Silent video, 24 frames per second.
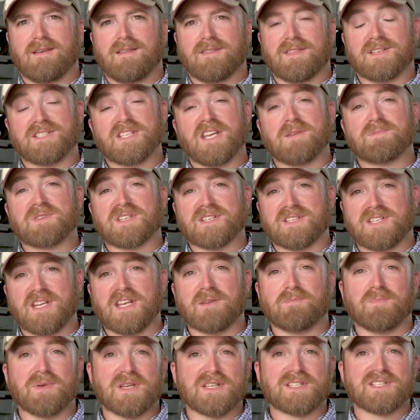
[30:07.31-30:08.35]
The tips and
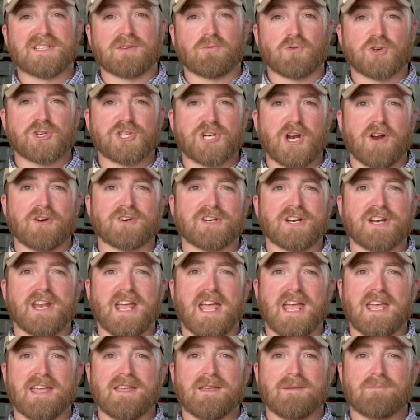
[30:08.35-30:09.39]
tidbits that were shared
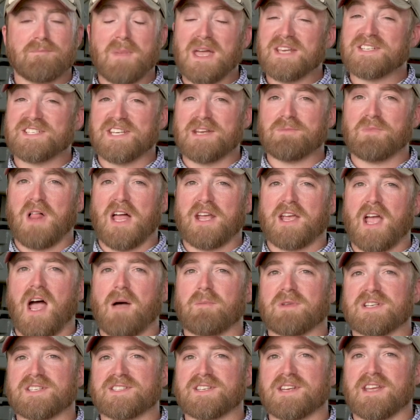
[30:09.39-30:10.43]
today may seem like
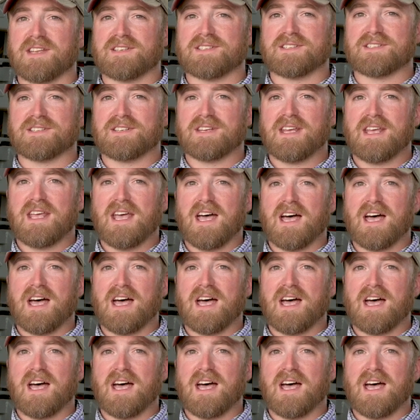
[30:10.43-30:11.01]
common sense.